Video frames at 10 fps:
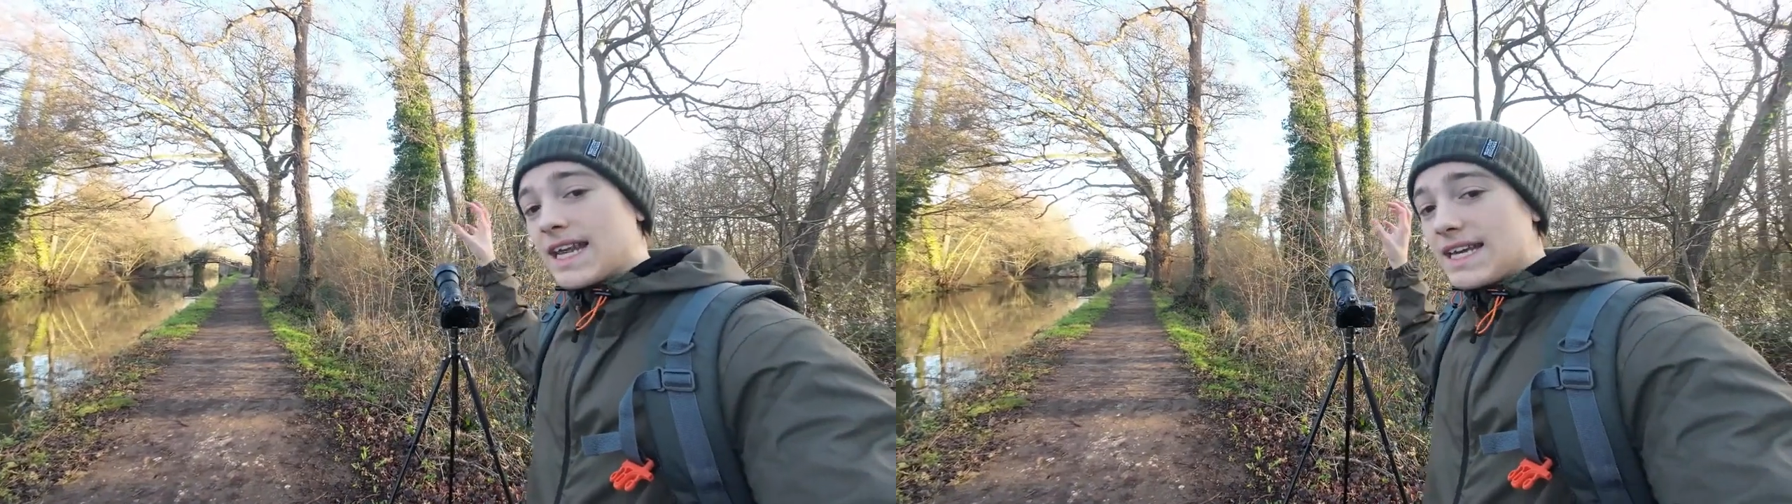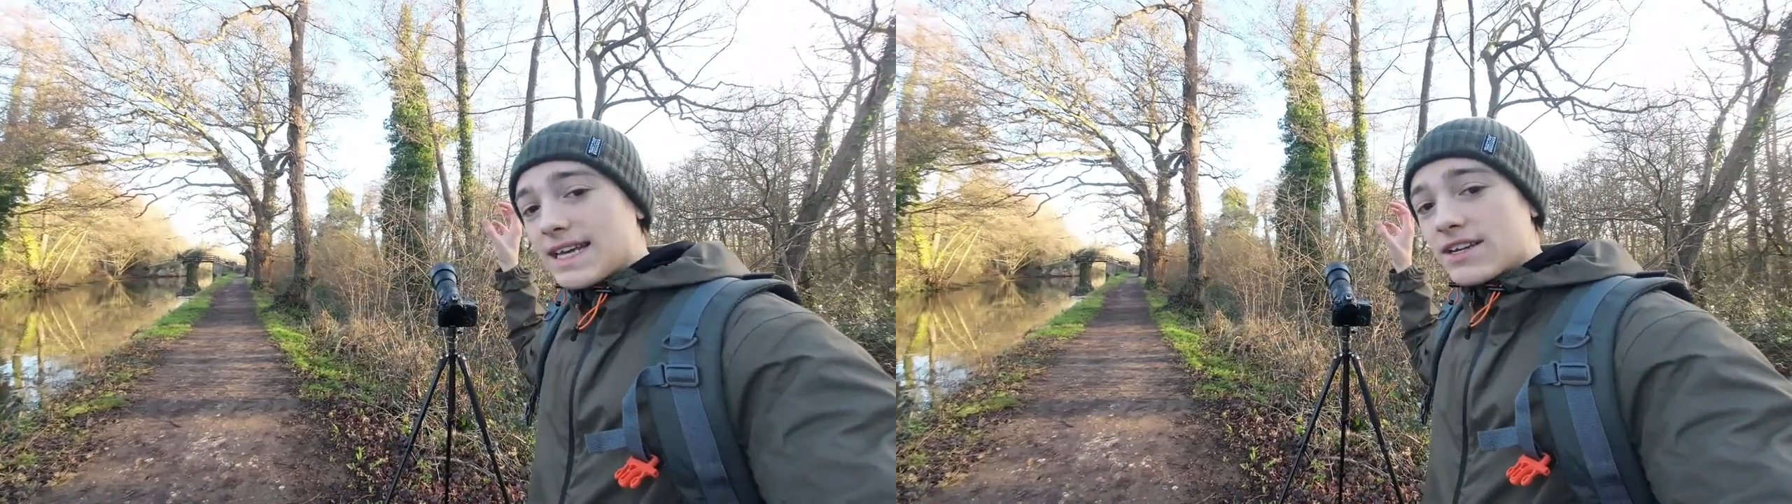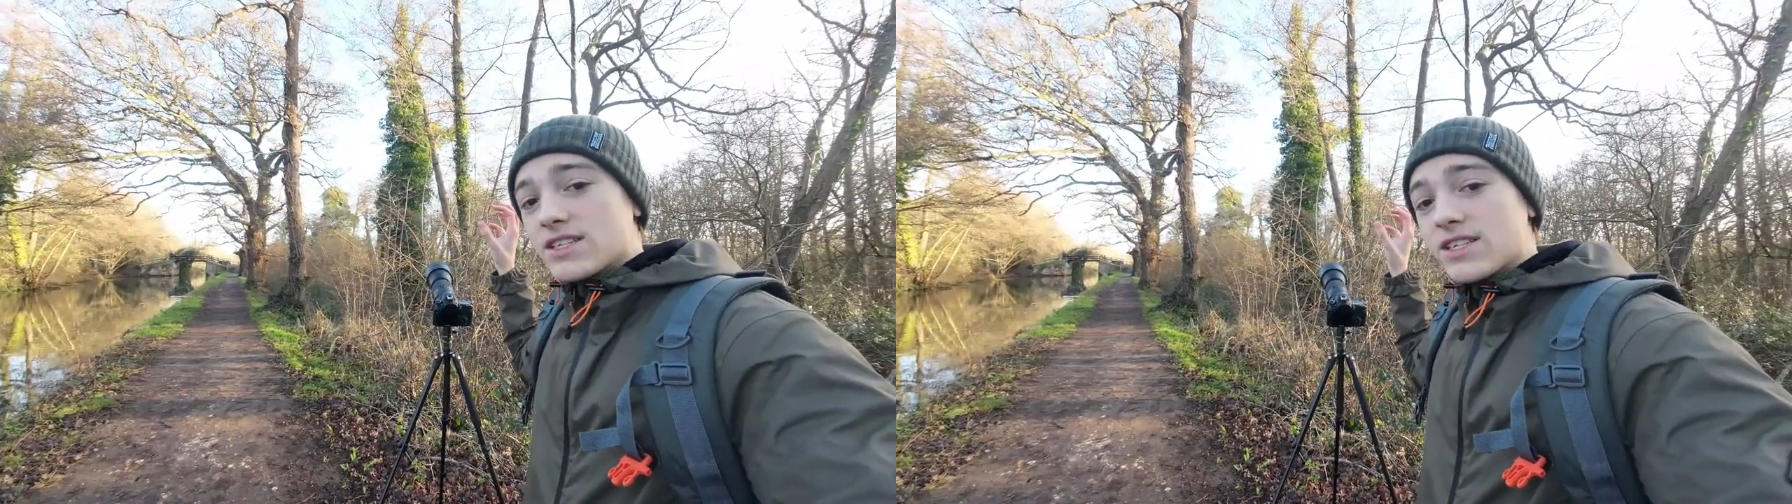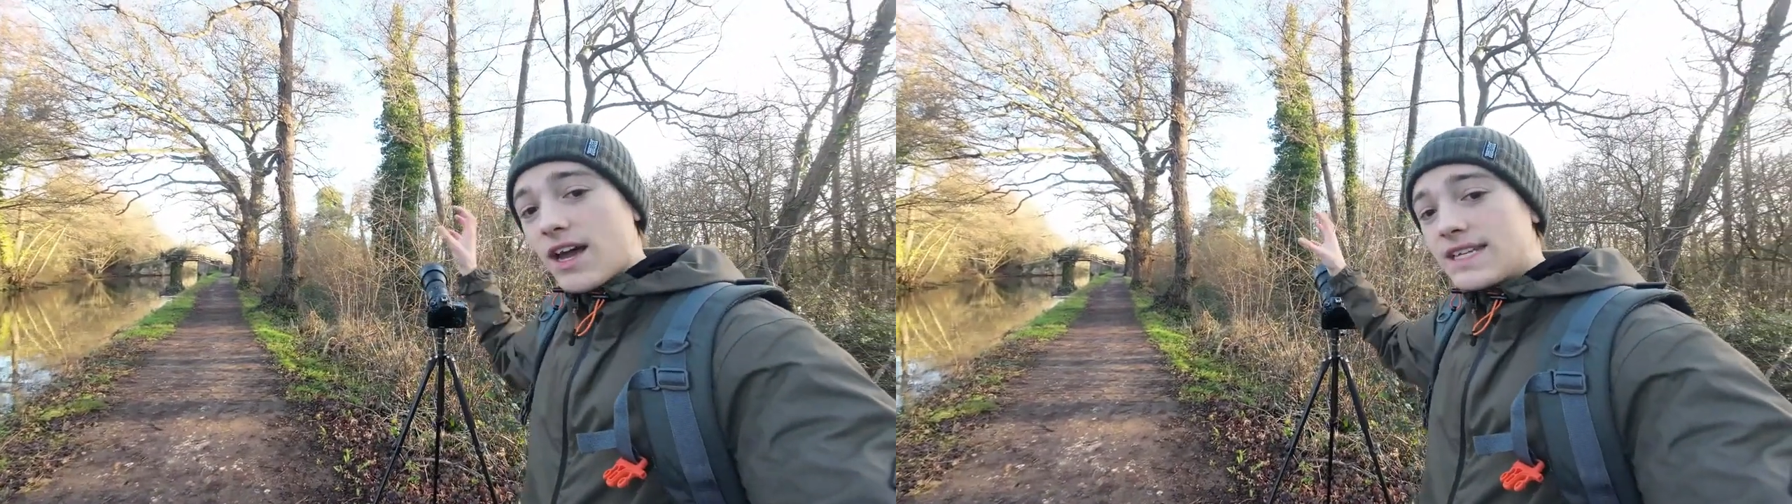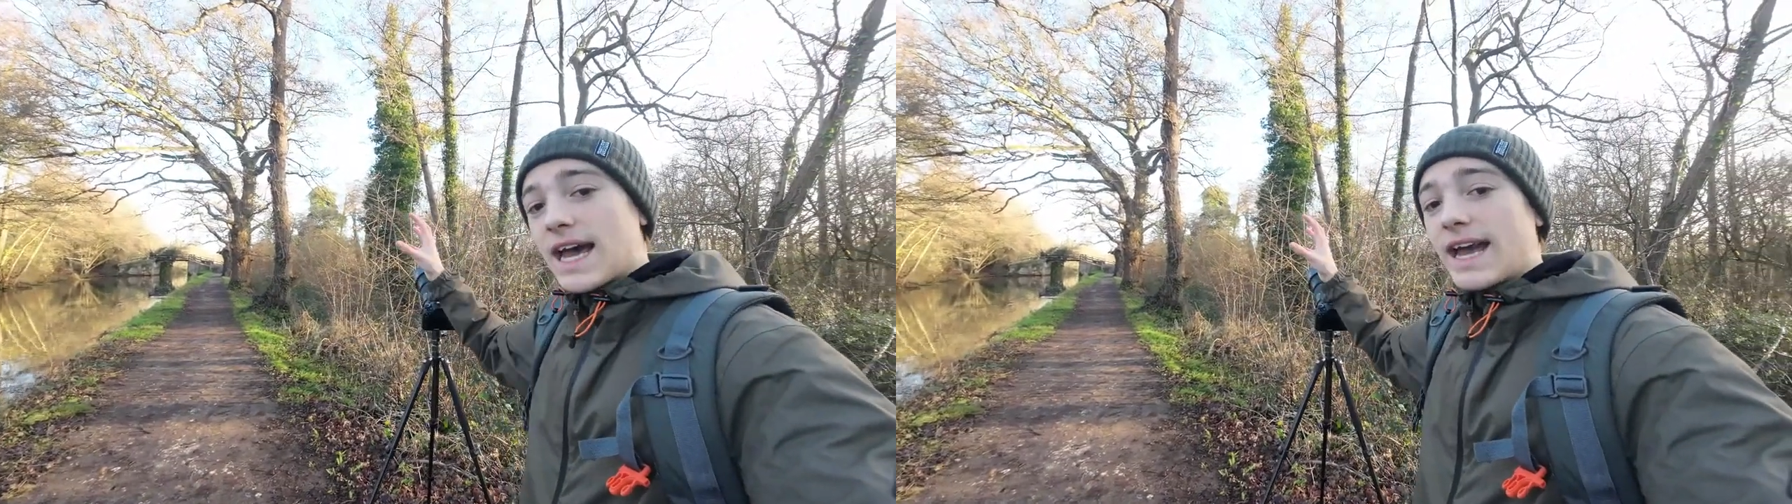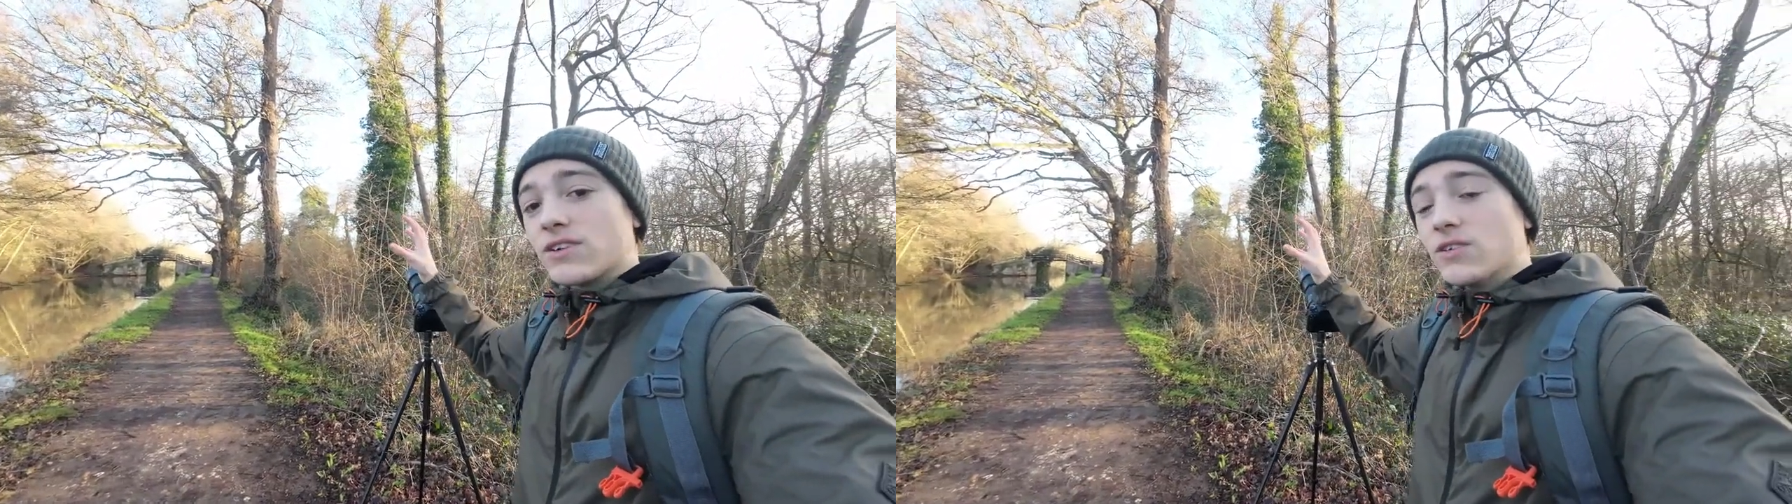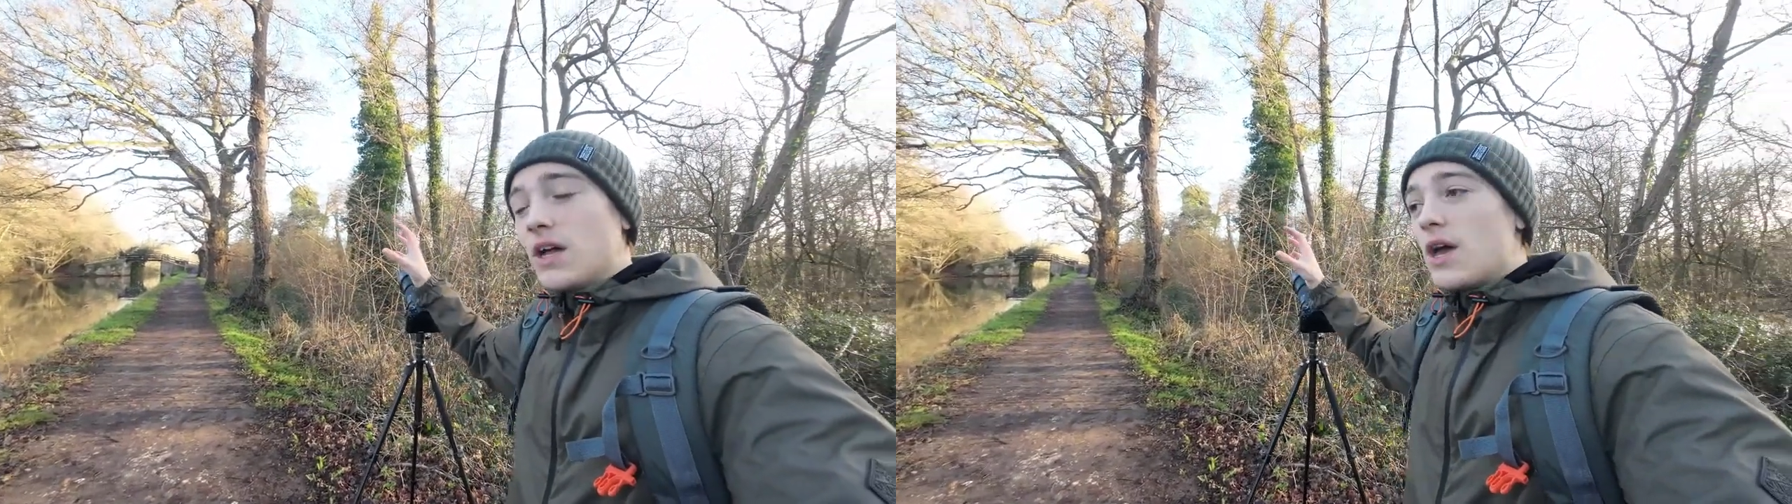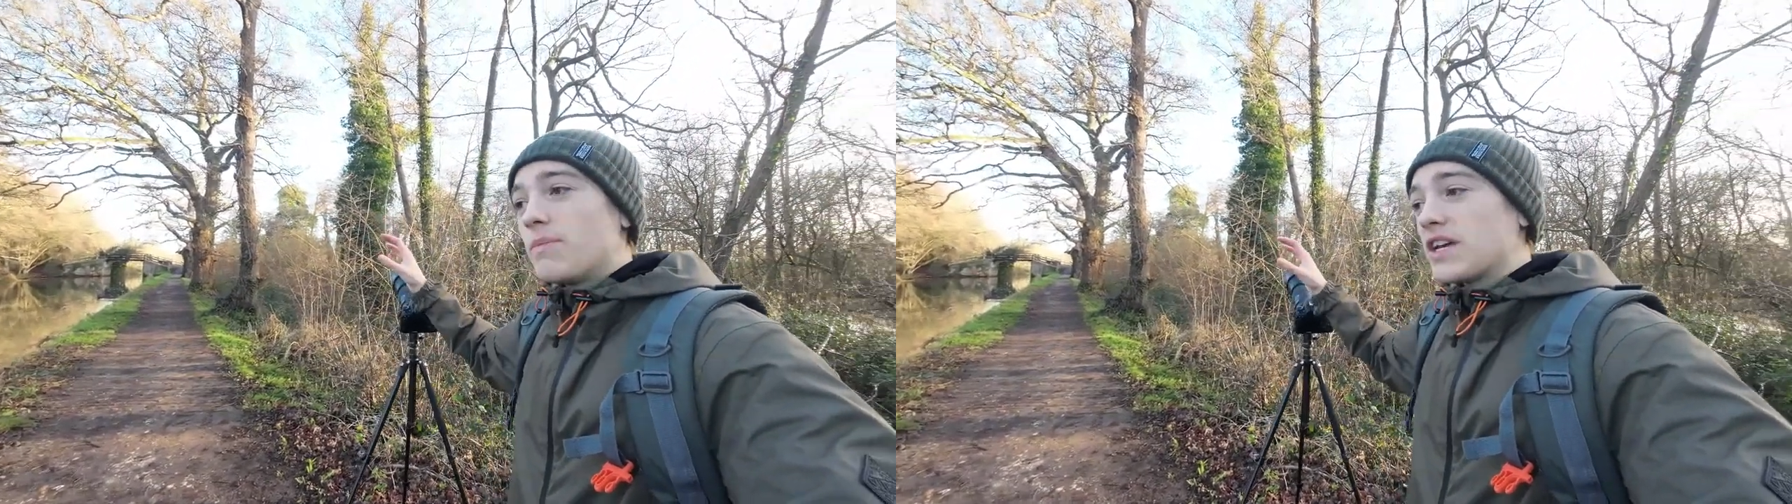It is at a slight angle